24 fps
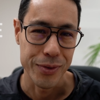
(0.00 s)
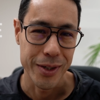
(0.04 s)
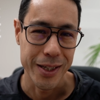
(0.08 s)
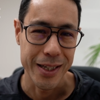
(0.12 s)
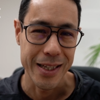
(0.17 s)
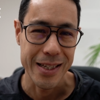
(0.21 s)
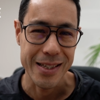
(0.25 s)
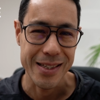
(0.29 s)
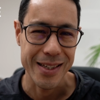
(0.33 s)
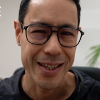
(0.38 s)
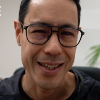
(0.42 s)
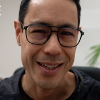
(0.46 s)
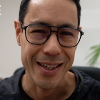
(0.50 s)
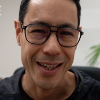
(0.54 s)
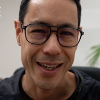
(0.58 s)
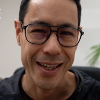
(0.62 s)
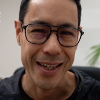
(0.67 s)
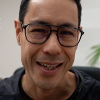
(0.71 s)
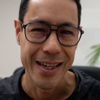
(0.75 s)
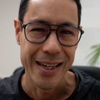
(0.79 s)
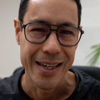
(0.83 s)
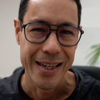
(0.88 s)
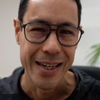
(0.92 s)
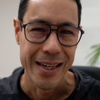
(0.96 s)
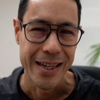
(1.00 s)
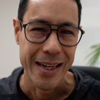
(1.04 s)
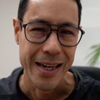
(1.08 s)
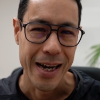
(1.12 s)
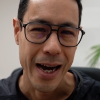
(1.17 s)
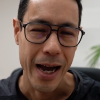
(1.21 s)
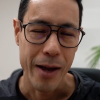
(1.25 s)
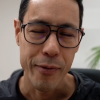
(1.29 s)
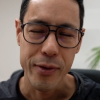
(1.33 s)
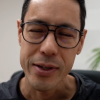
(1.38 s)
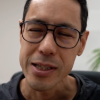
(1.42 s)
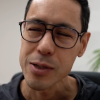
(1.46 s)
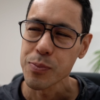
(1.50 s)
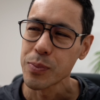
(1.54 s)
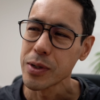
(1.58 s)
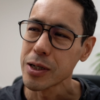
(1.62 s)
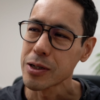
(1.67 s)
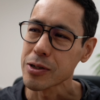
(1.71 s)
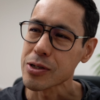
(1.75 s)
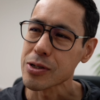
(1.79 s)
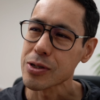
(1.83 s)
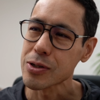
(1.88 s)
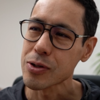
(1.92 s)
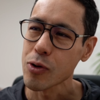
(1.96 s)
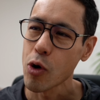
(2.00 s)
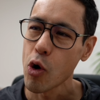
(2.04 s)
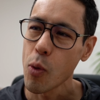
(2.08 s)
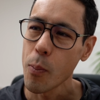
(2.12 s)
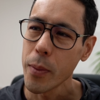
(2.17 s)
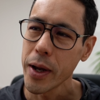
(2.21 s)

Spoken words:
And he said, like, I've experienced so